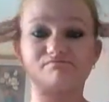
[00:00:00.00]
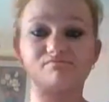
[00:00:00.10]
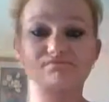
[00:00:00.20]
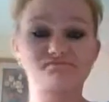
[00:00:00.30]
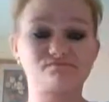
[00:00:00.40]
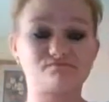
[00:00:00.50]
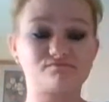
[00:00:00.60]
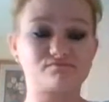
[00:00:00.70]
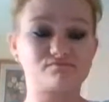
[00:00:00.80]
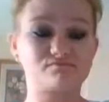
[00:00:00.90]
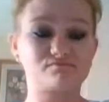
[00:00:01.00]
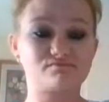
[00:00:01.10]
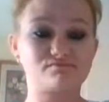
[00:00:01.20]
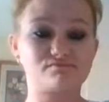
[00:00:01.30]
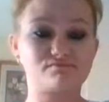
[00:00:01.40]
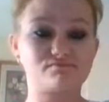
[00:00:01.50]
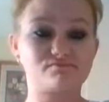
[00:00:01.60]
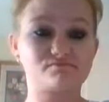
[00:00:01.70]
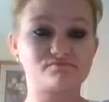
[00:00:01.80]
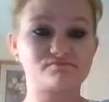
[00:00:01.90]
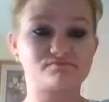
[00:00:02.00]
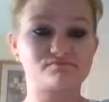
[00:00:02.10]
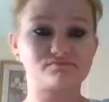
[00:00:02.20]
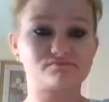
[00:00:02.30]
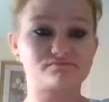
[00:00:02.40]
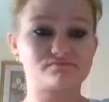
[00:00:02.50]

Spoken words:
(silence)